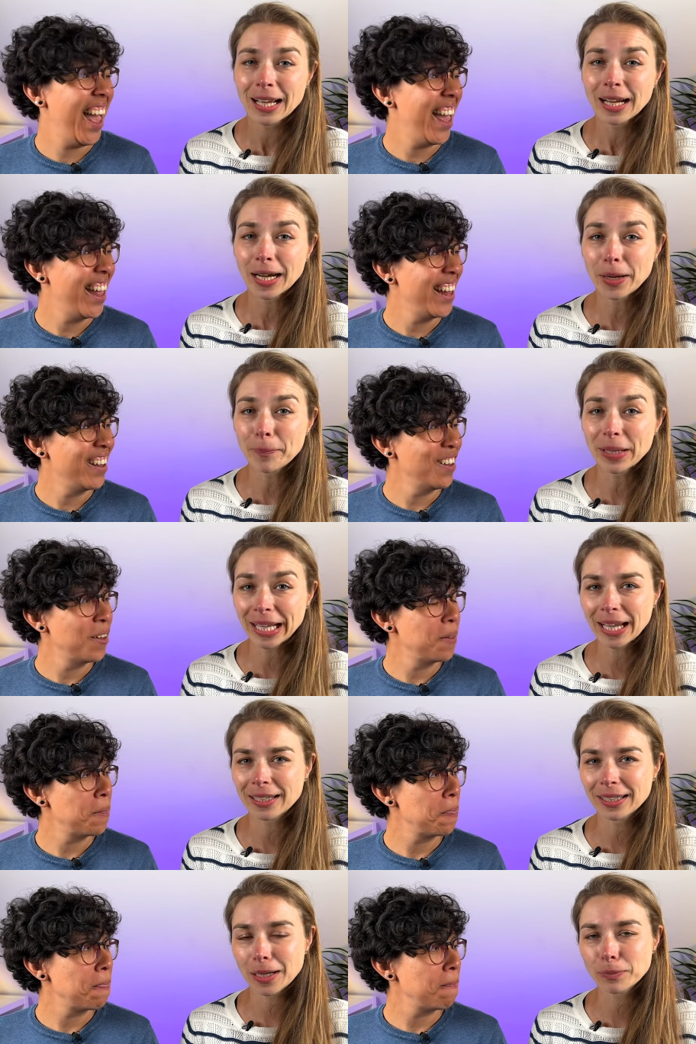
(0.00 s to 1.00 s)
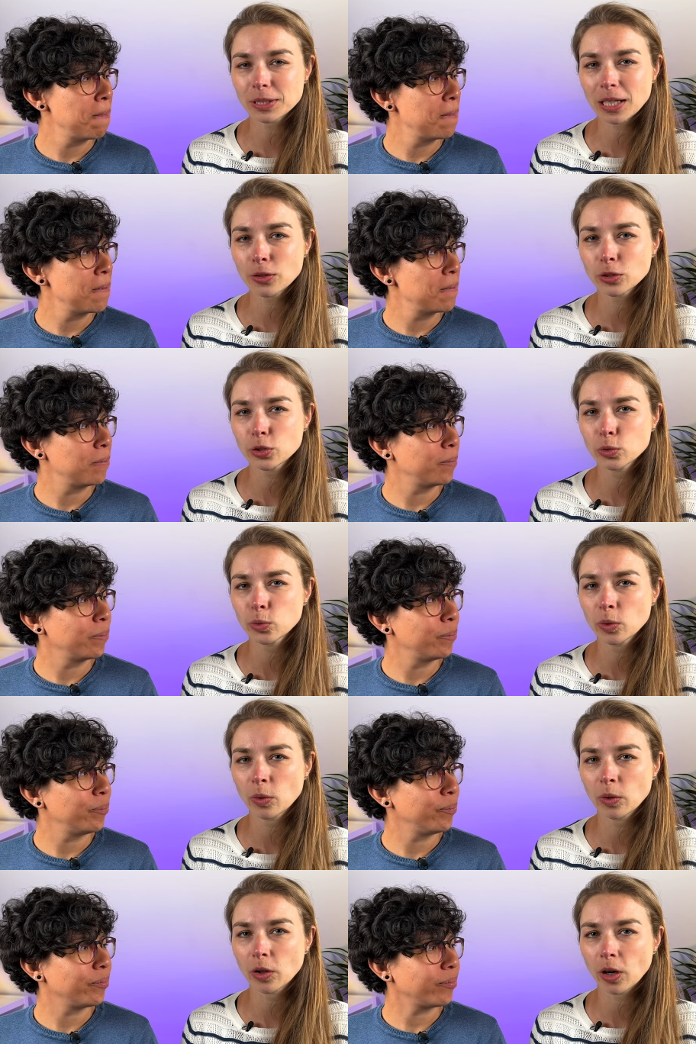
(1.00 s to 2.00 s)
Speaker 1: Um, again, it comes down to
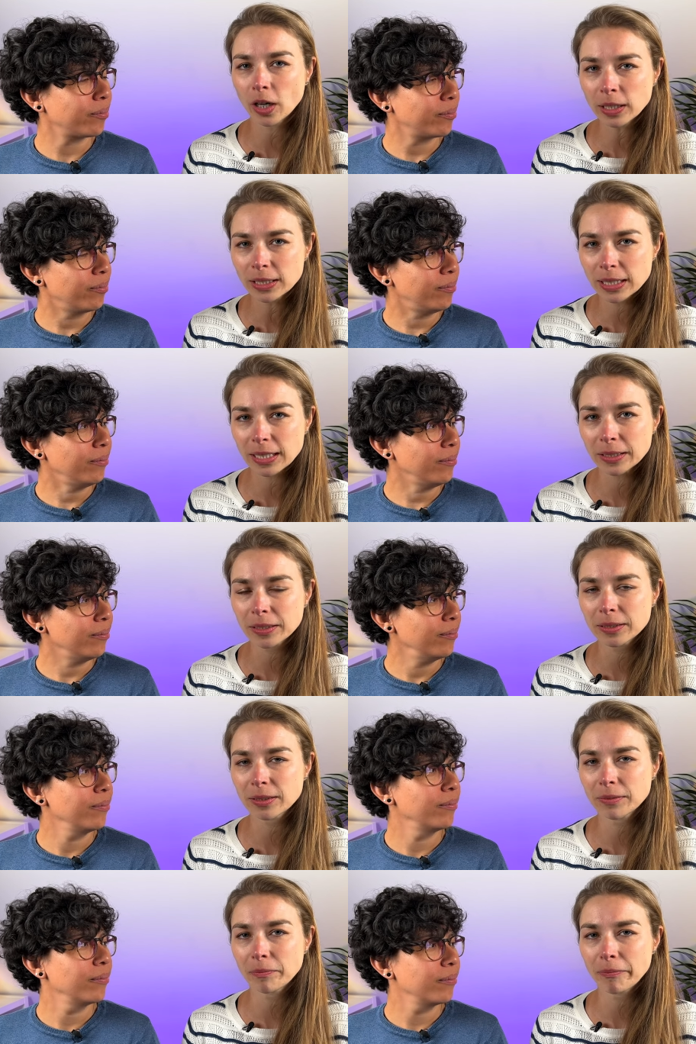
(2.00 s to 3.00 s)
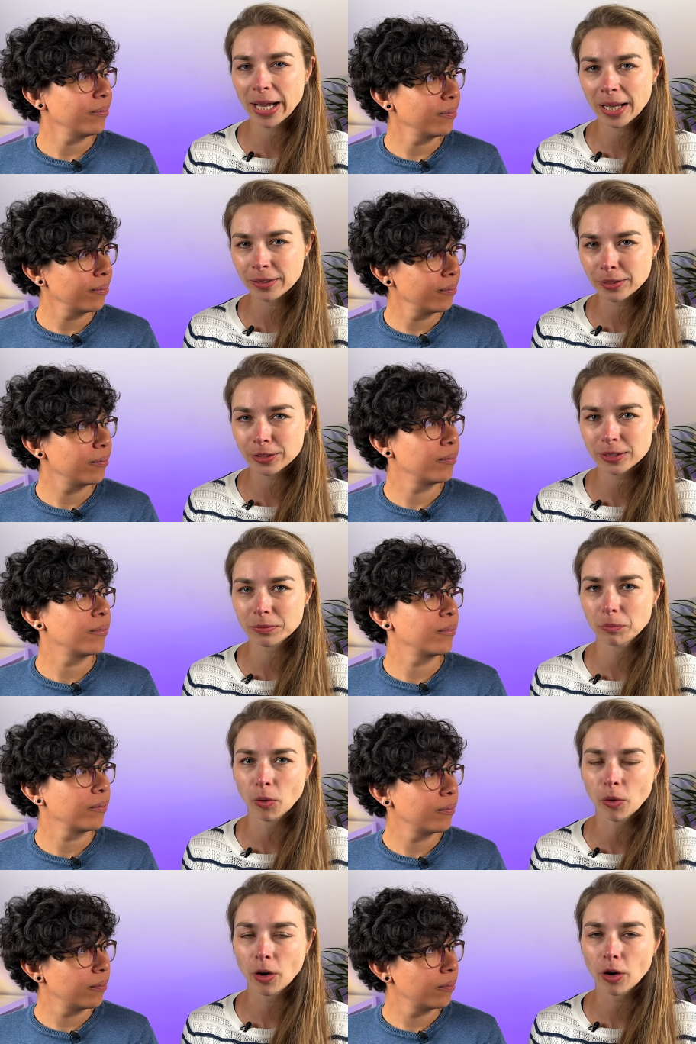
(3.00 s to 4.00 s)
content matters
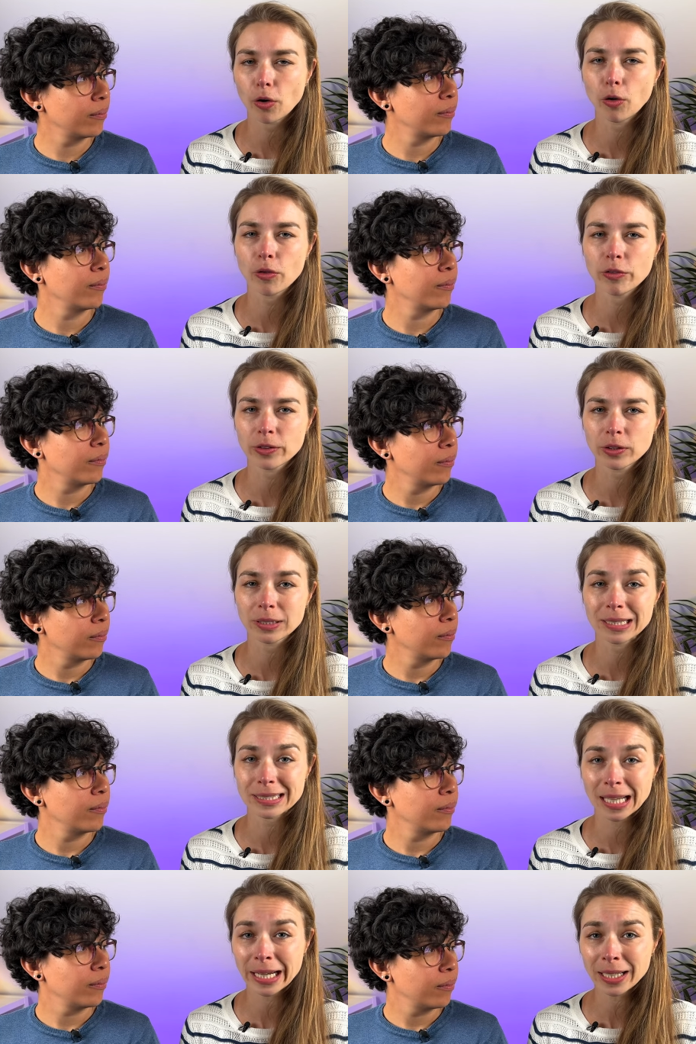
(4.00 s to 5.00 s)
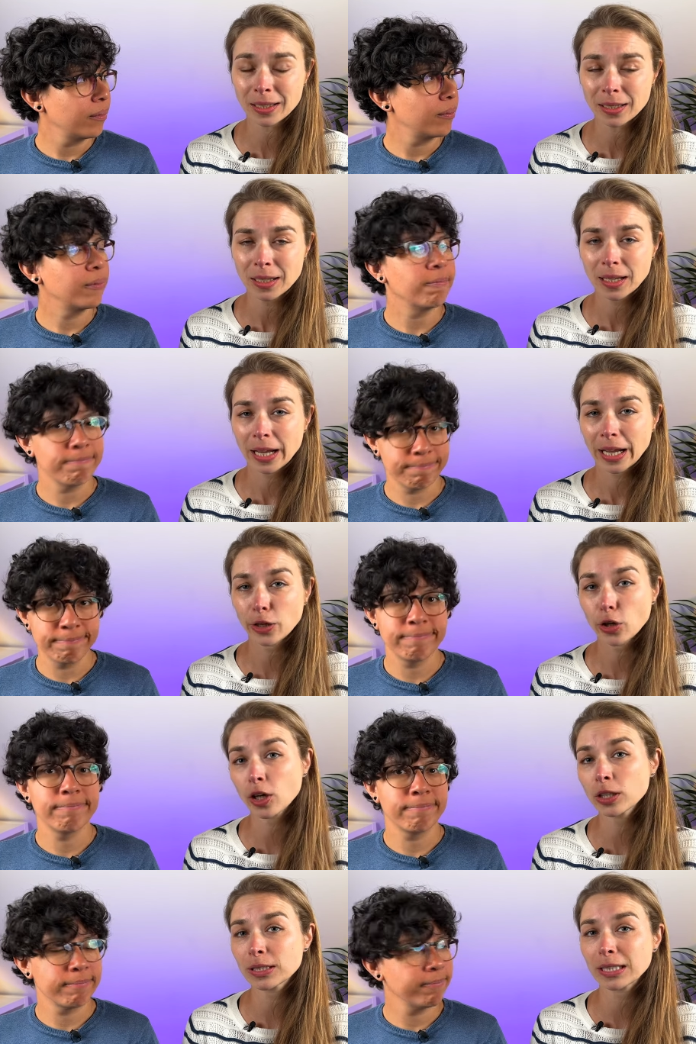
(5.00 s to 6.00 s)
more over design and
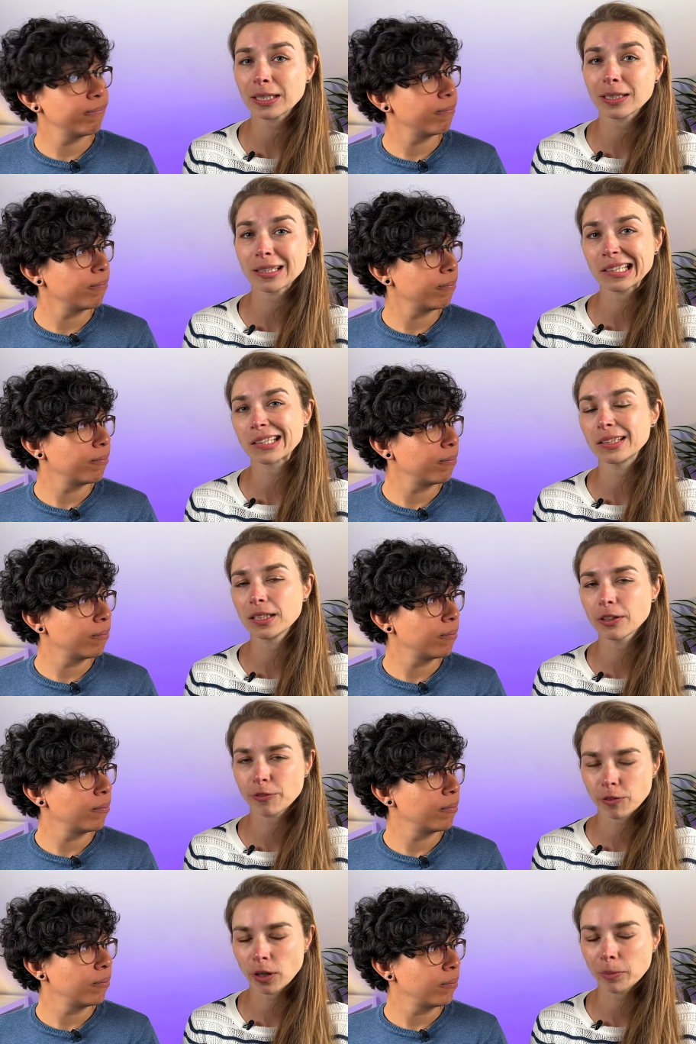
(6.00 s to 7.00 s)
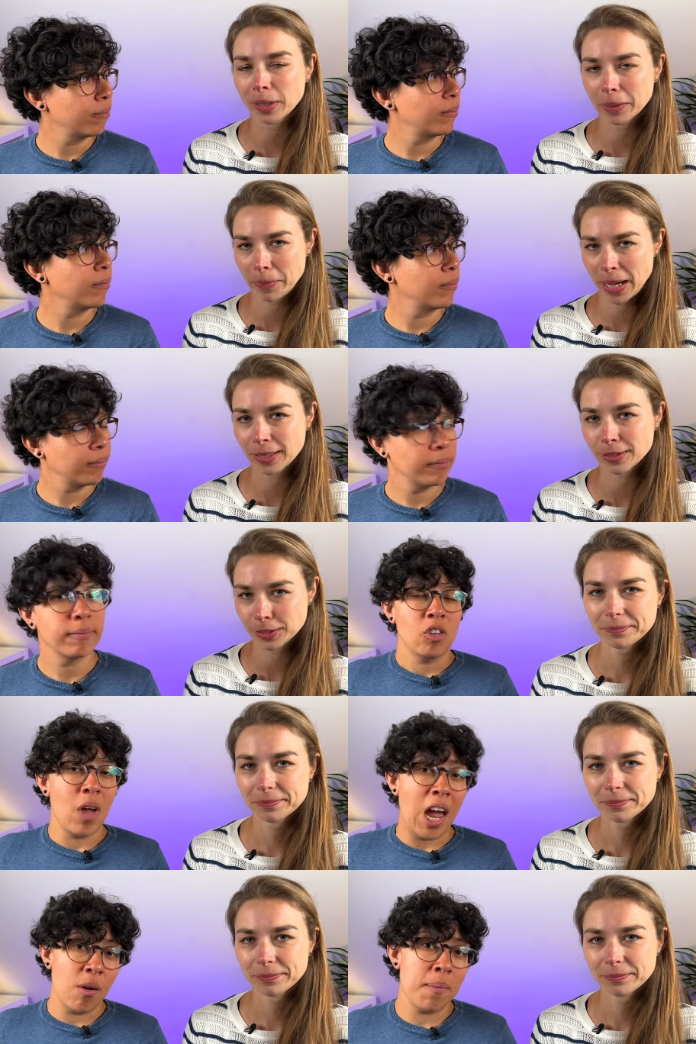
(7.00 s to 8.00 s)
Speaker 2: content in a clear format matters. So
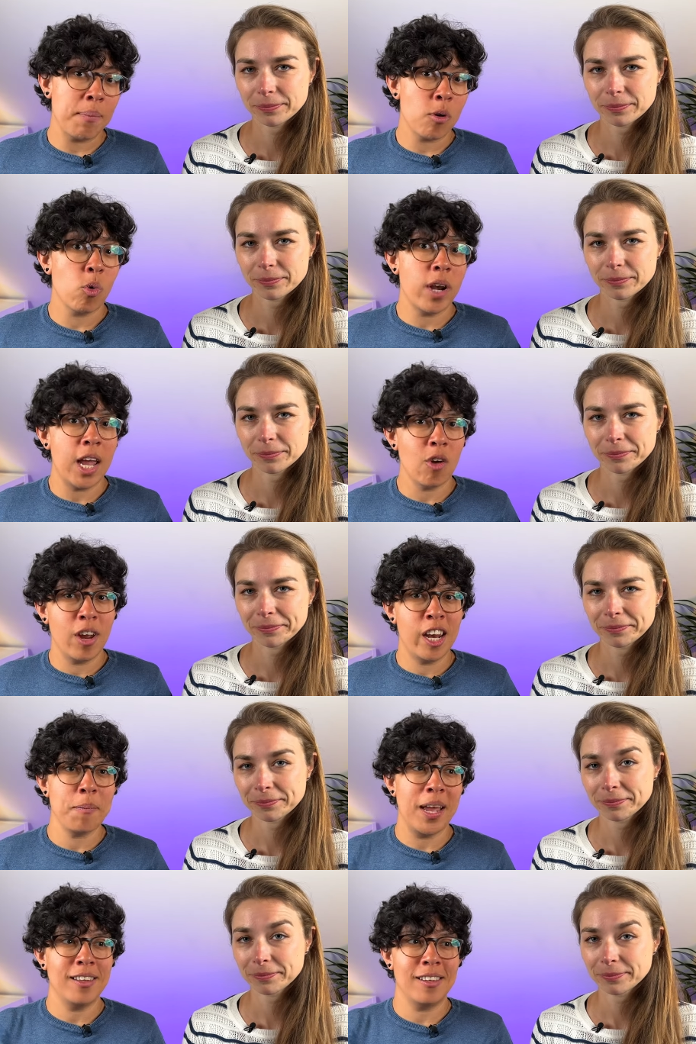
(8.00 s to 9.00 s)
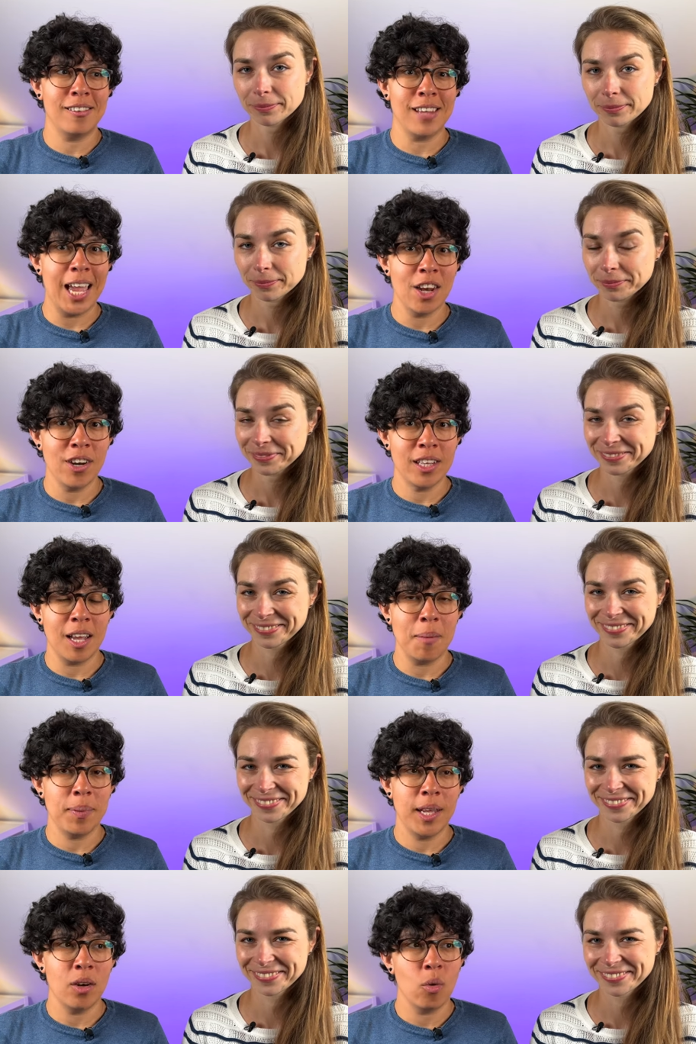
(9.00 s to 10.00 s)
I remember when I created my designery
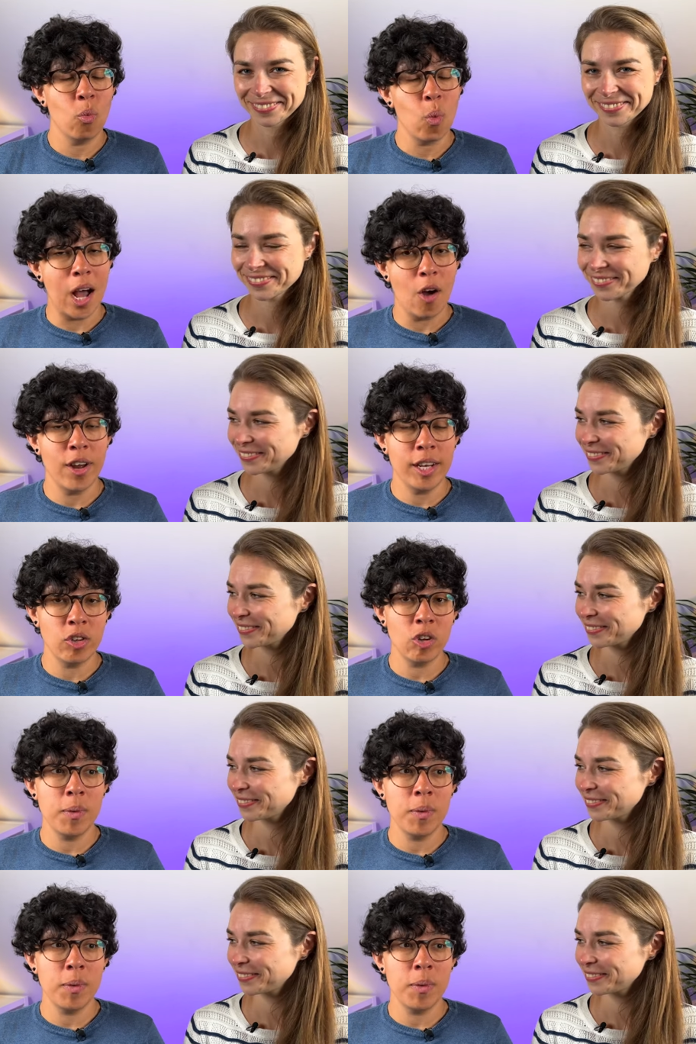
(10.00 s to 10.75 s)
template, wow, it took